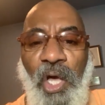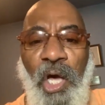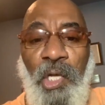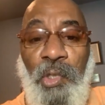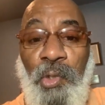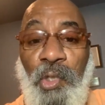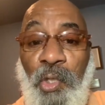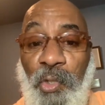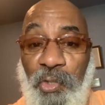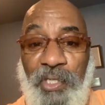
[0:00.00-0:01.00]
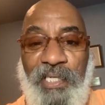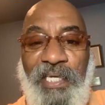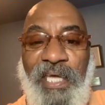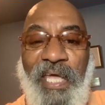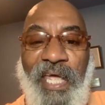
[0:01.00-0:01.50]
unlearning
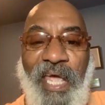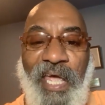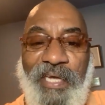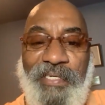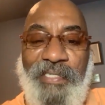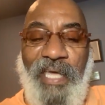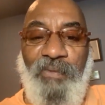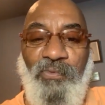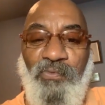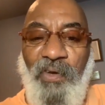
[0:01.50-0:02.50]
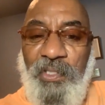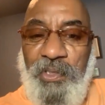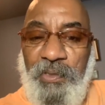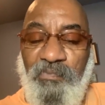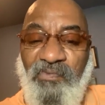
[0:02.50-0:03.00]
and a
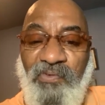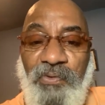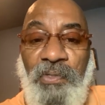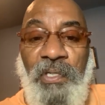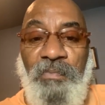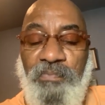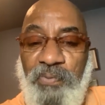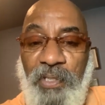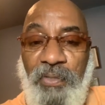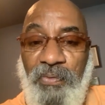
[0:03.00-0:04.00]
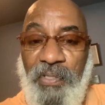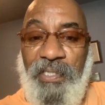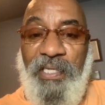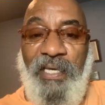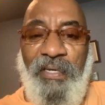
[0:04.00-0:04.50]
restful period
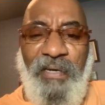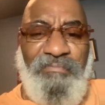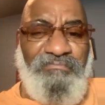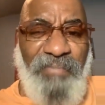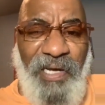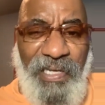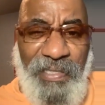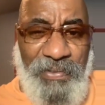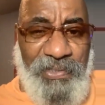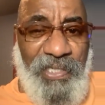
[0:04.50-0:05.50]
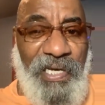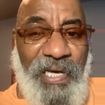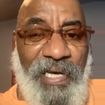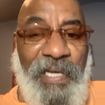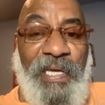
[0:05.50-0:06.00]
in our mind's
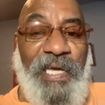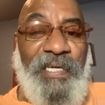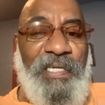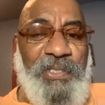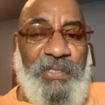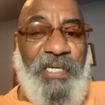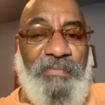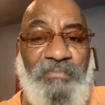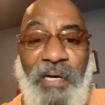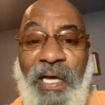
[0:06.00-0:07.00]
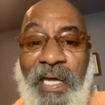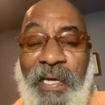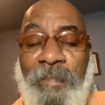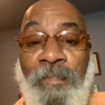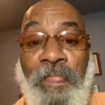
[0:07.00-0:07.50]
eye, at least in
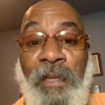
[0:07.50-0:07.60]
mine,